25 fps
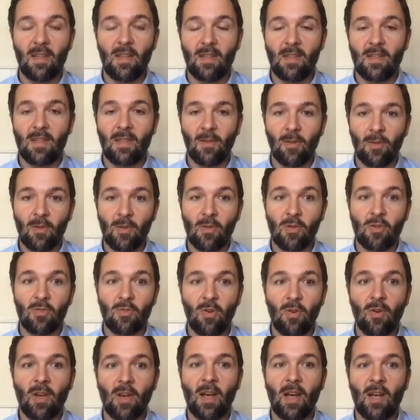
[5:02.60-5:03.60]
until your
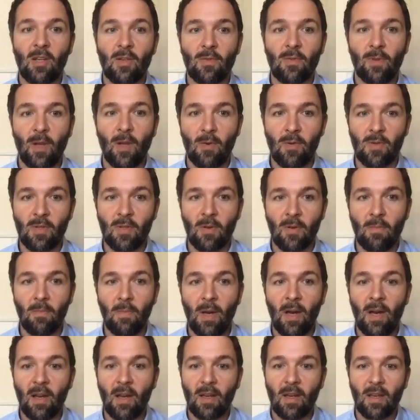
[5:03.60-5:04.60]
strong cash flows come
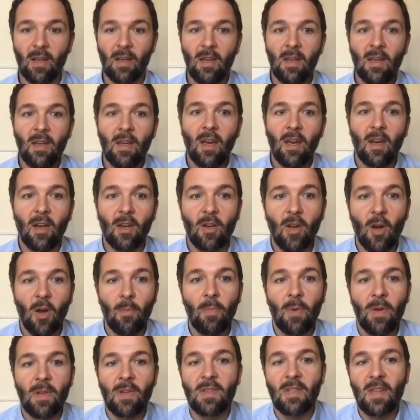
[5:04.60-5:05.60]
back and
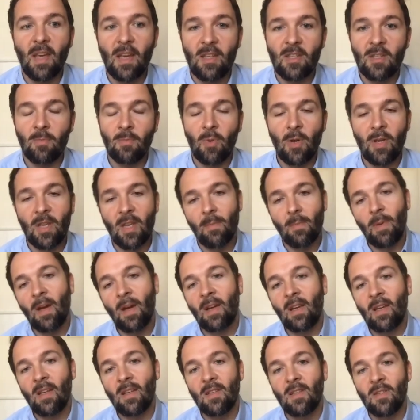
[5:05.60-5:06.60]
compensate to bring you
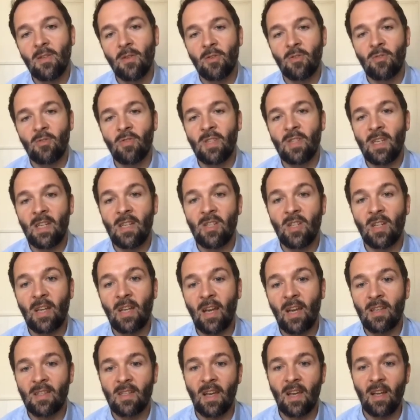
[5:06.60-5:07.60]
back into your strategic
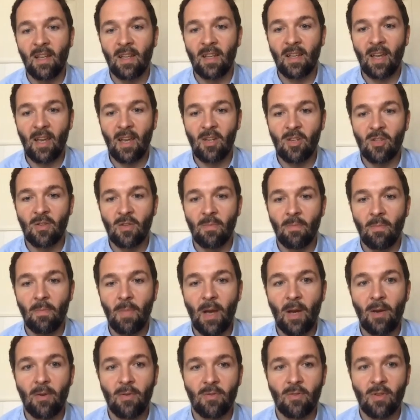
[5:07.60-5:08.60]
asset allocation
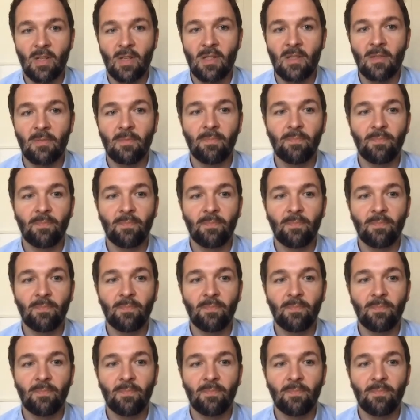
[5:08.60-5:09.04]
boundaries.